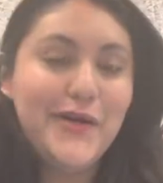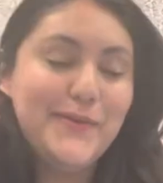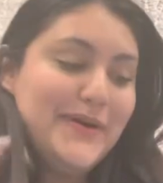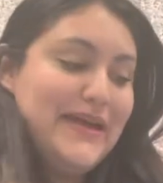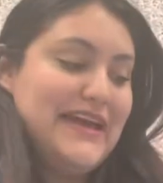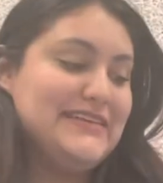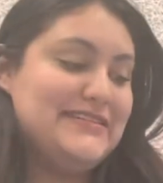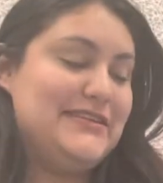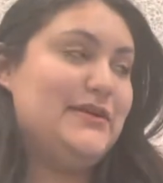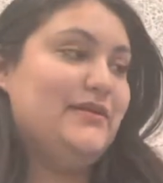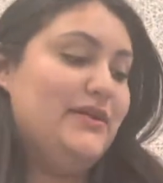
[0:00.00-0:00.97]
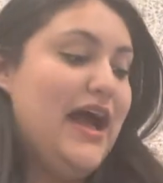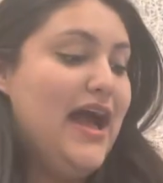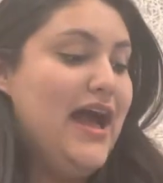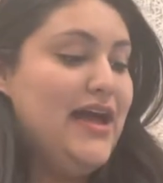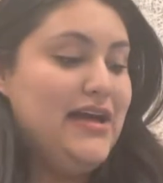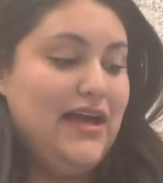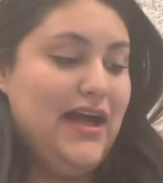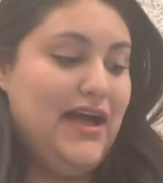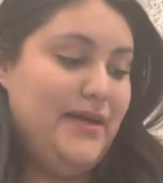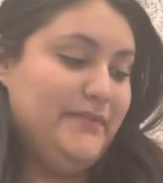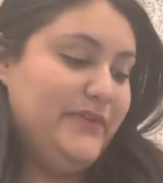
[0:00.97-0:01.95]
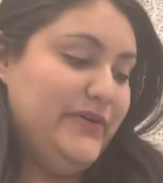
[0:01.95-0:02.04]
Okay, so
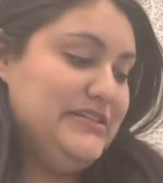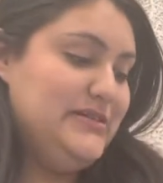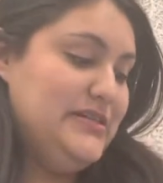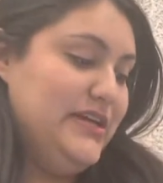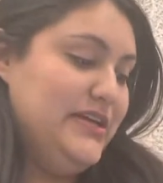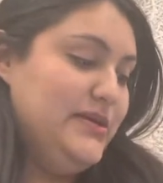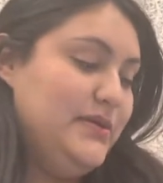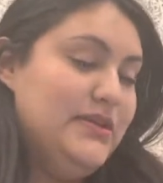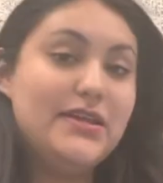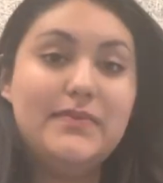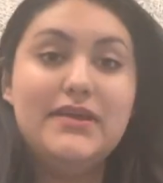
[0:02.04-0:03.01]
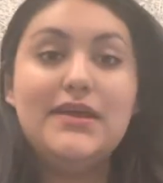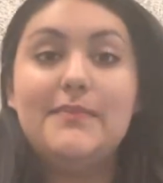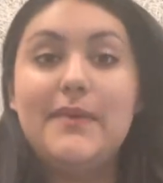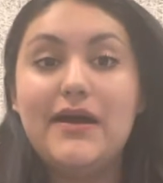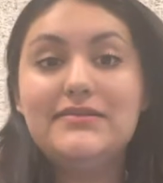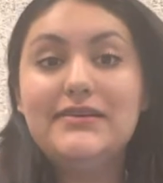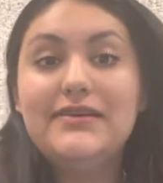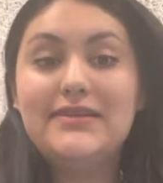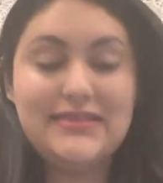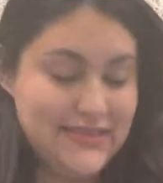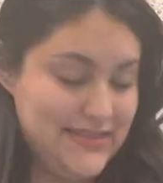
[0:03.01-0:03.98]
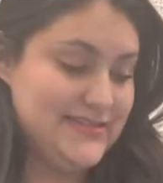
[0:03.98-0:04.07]
I'm going to tell you a little bit about
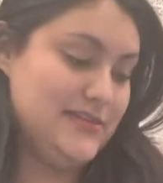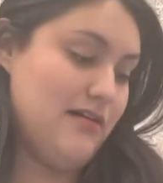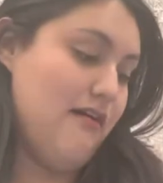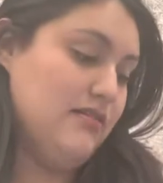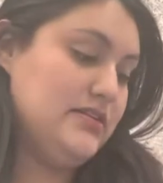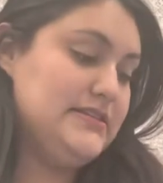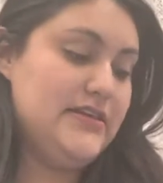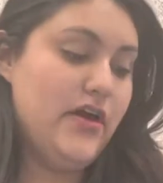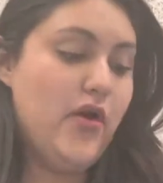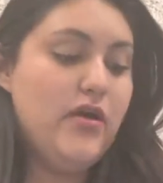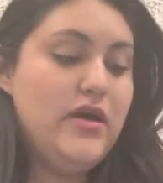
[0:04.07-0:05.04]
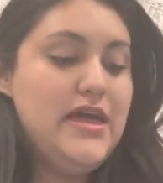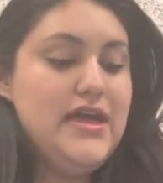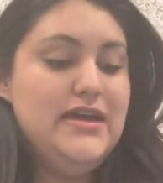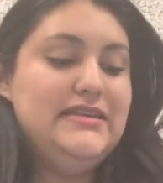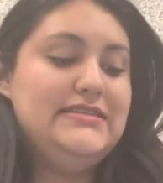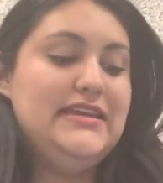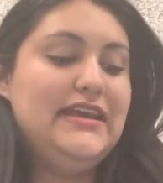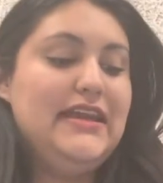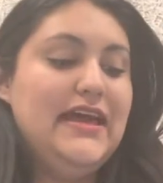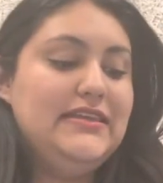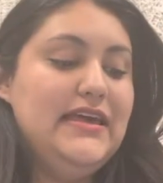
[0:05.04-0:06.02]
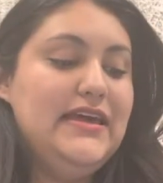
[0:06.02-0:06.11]
the song. So,
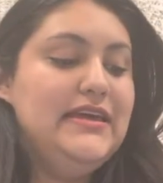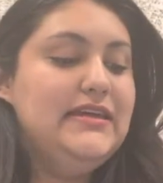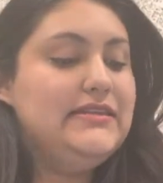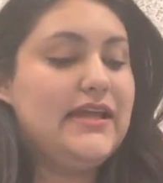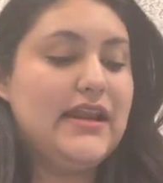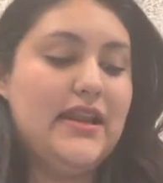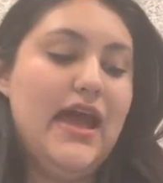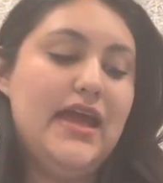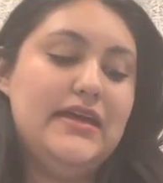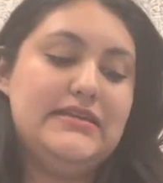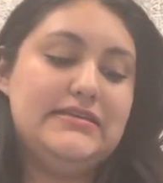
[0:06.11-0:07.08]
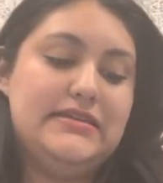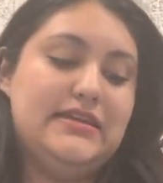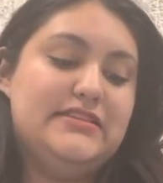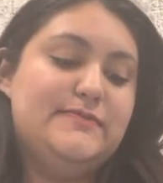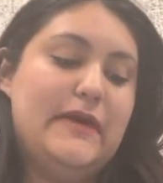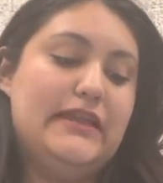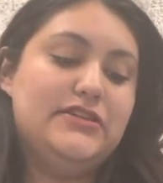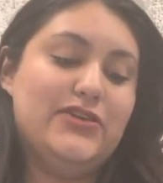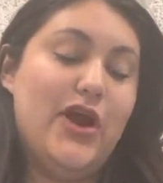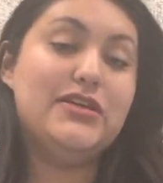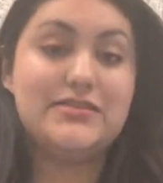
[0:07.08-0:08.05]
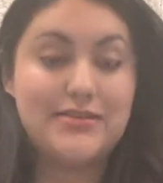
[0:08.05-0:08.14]
Serenata Eterna is a Spanish
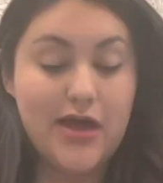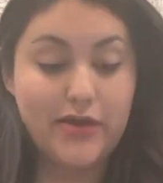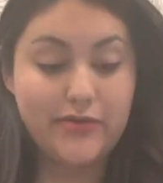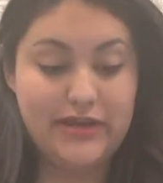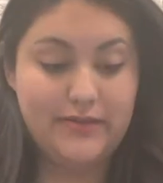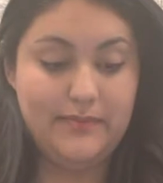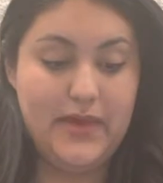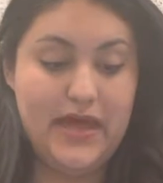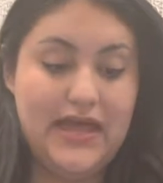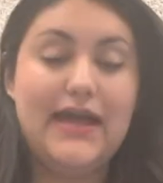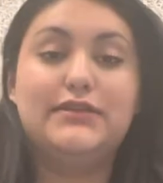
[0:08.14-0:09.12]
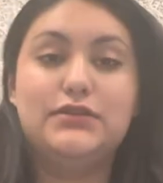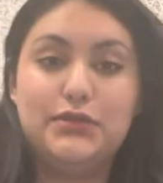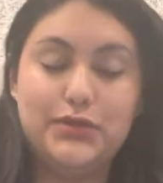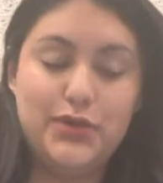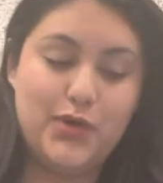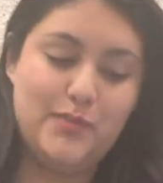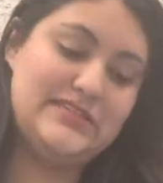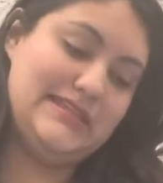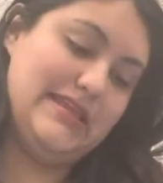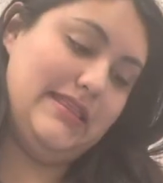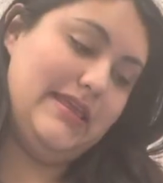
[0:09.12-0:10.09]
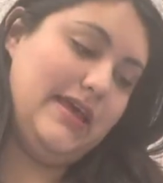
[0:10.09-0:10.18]
art song written by Antonio
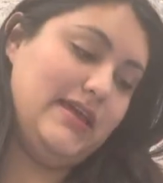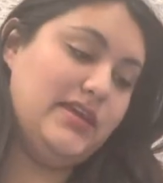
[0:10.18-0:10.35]
Gomezanda.